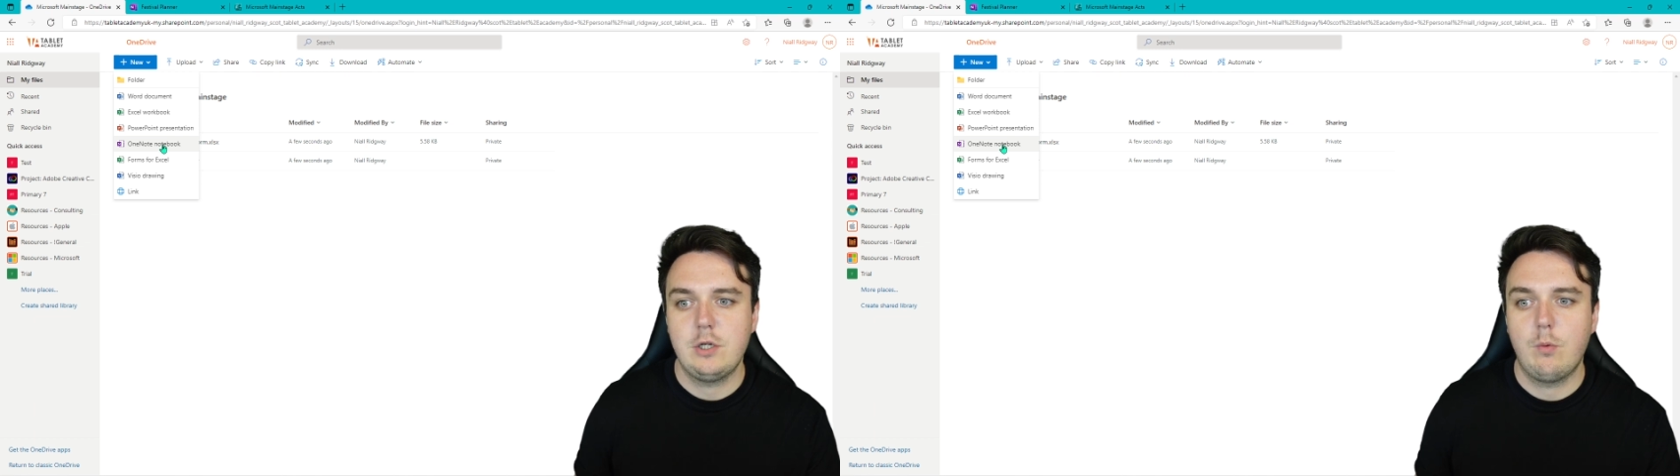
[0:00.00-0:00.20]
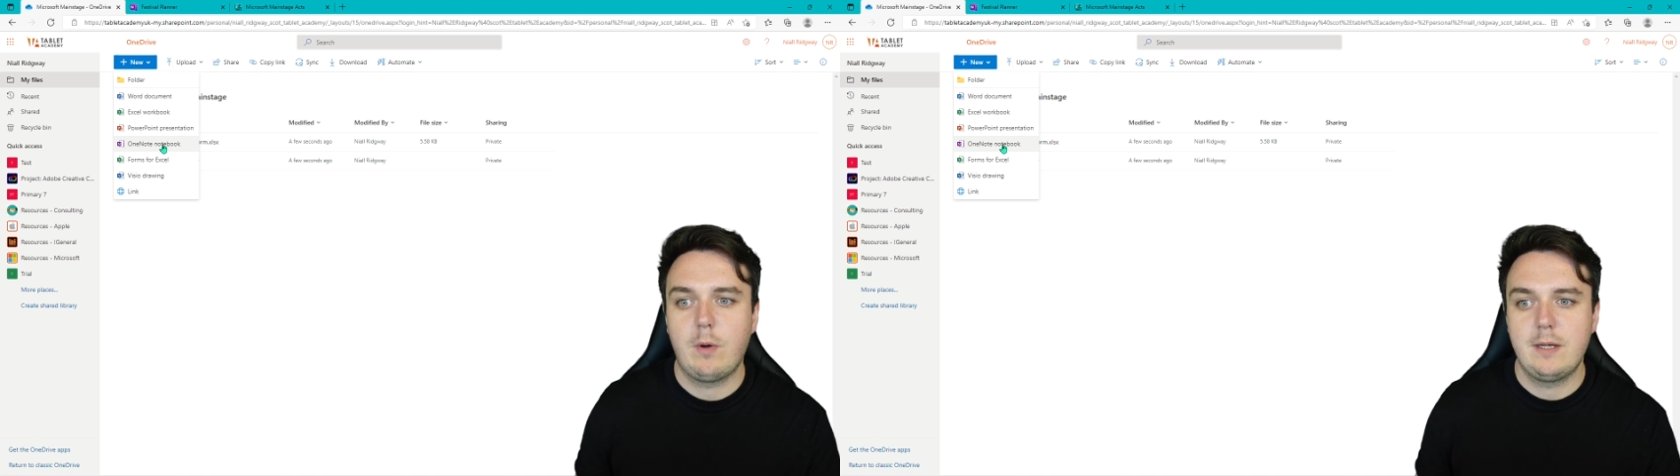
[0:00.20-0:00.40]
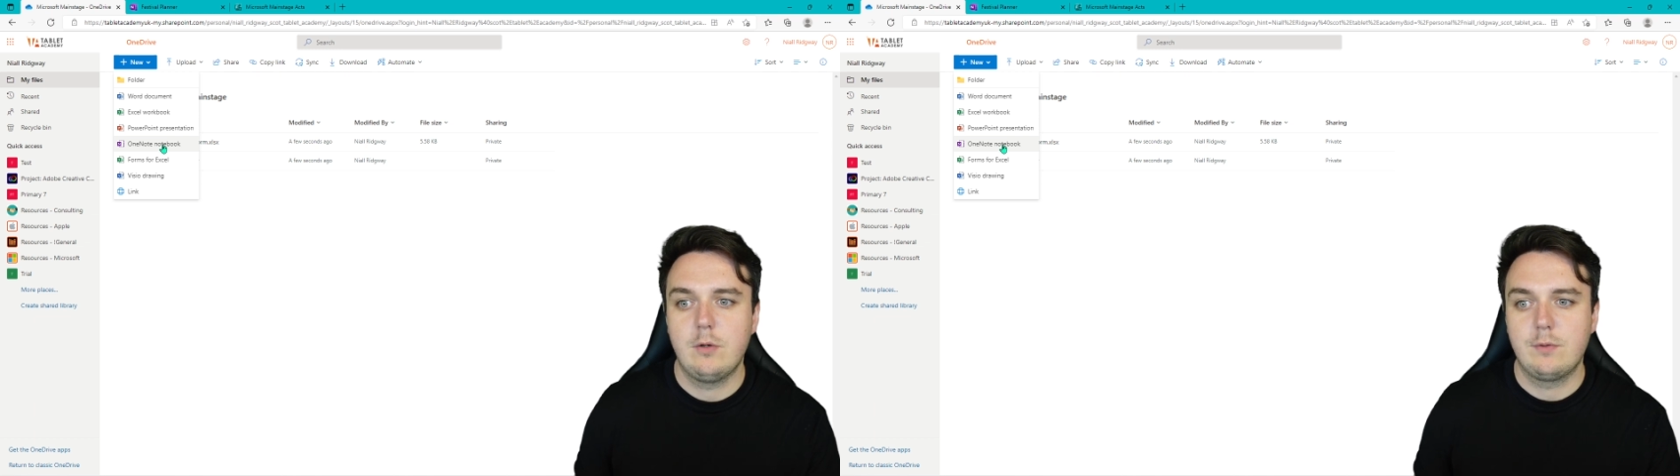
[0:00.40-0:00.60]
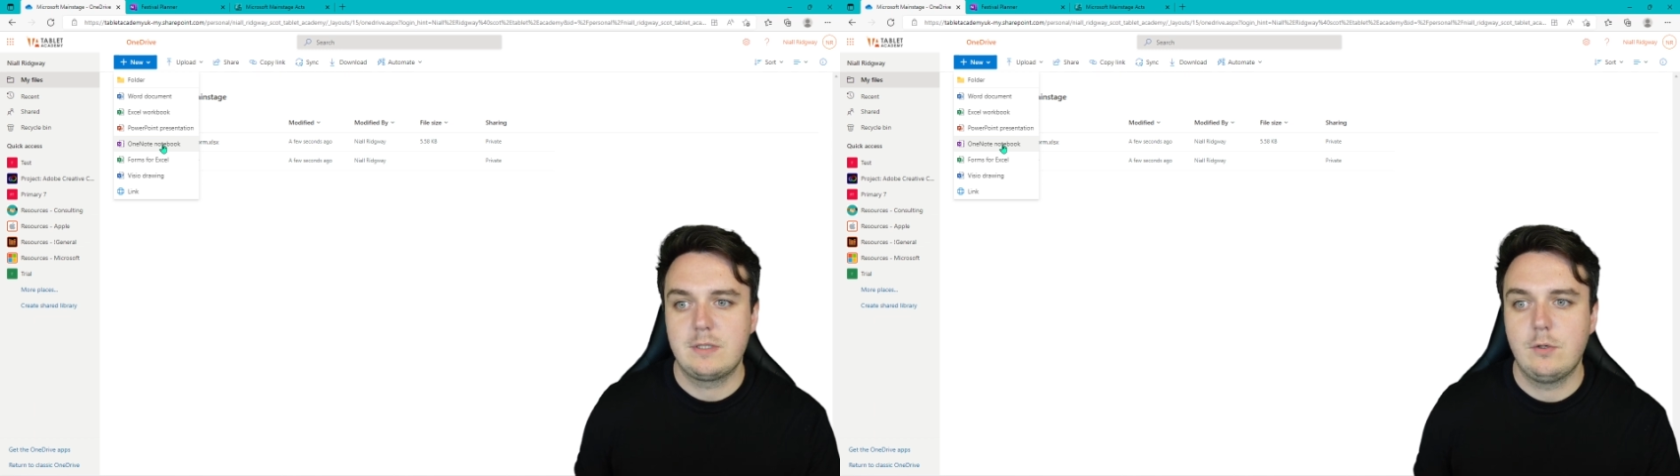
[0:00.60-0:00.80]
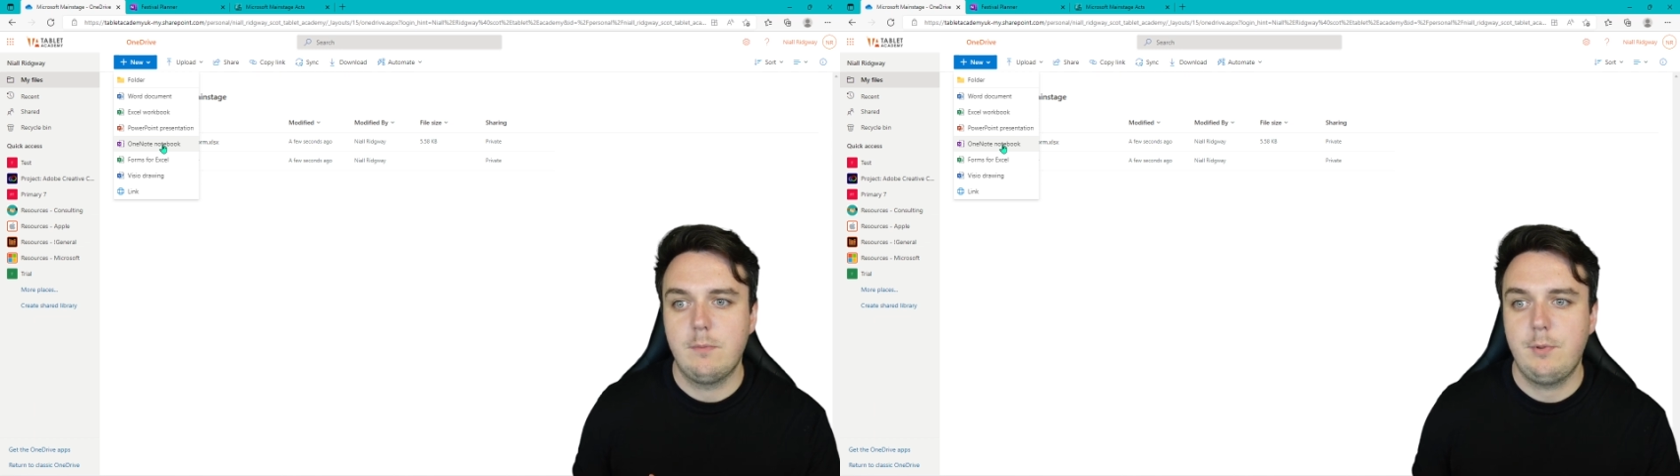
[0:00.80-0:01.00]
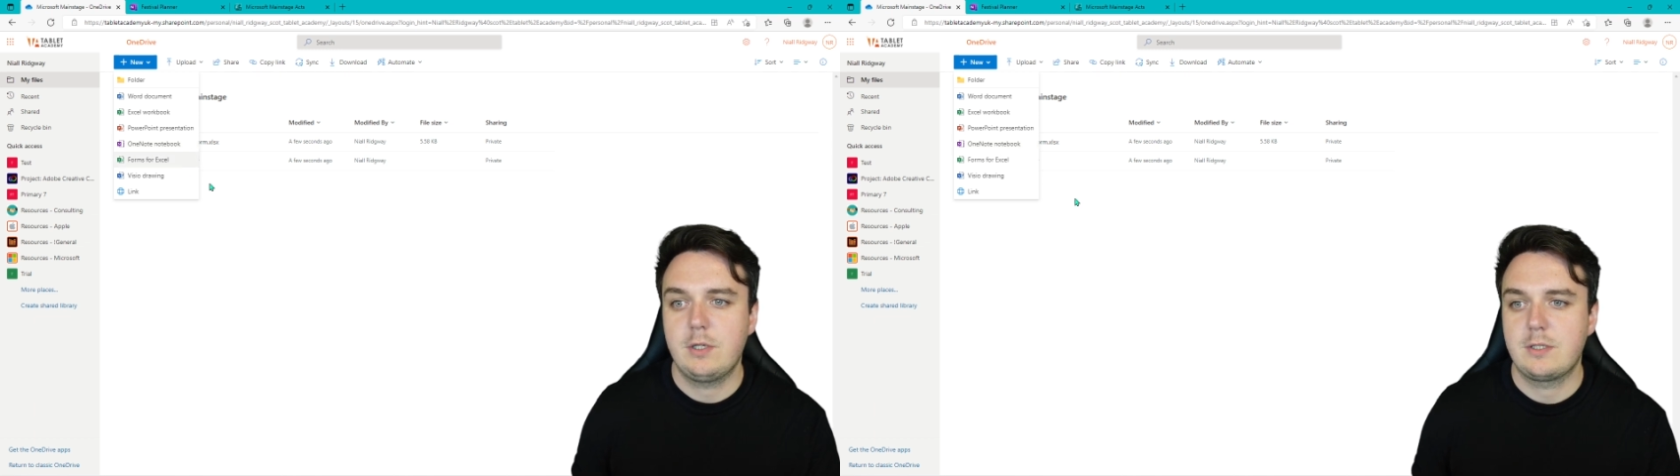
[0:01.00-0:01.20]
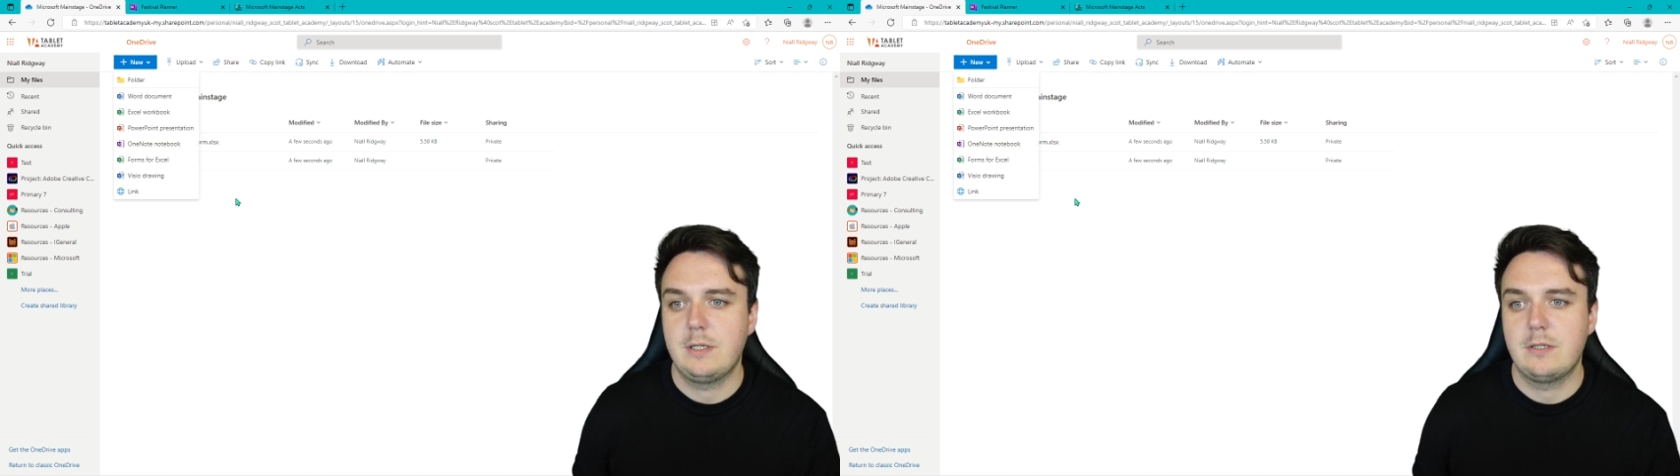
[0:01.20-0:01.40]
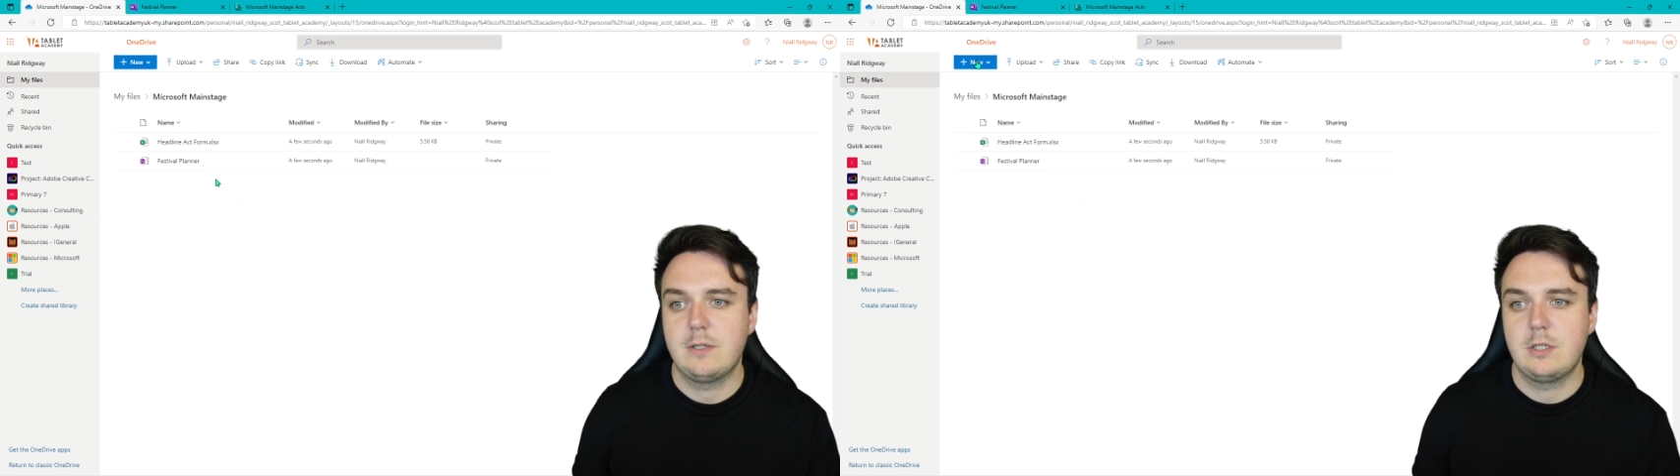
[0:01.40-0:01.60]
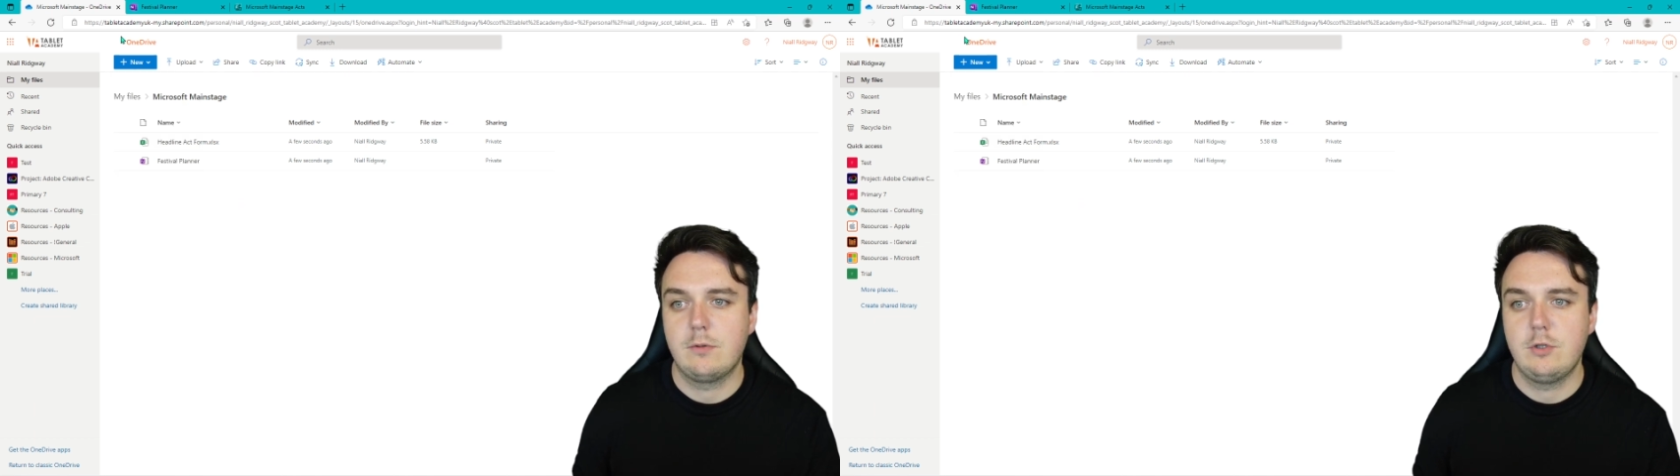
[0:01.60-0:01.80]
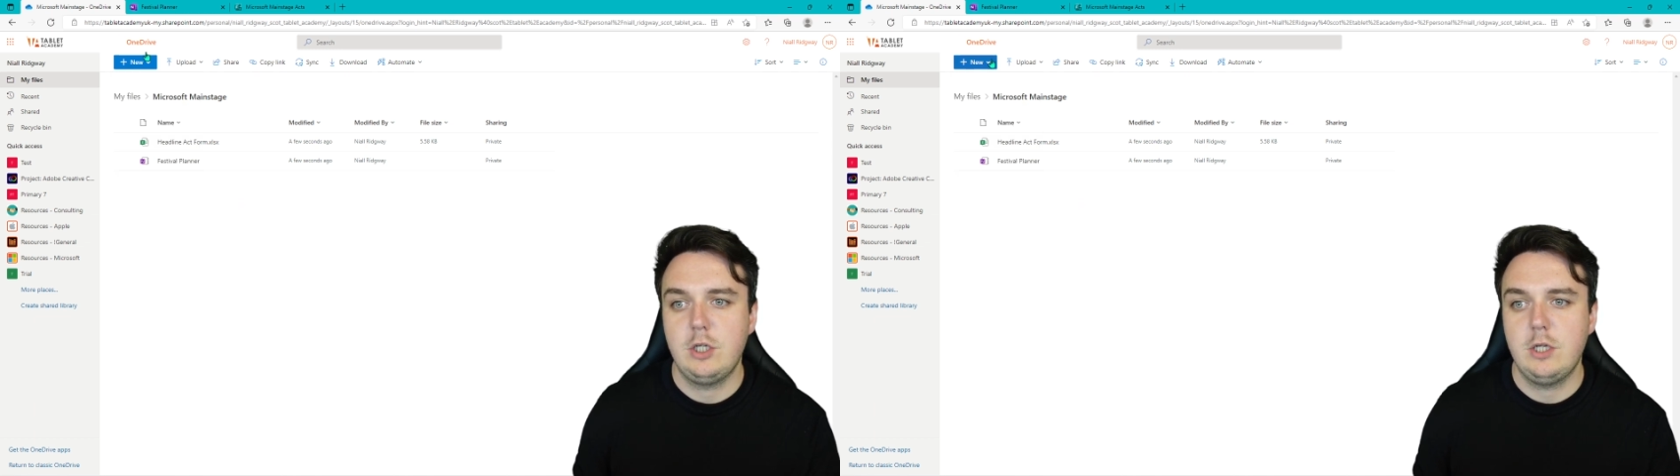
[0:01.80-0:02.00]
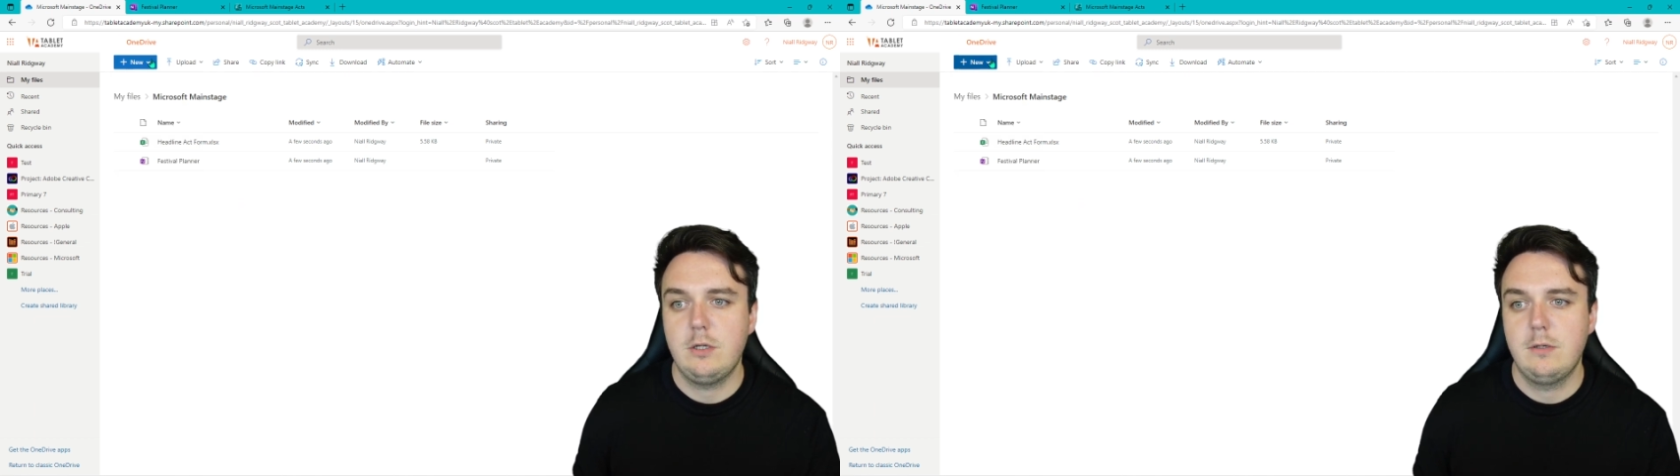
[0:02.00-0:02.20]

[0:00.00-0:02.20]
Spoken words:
OneNote notebook. So all you do is you go new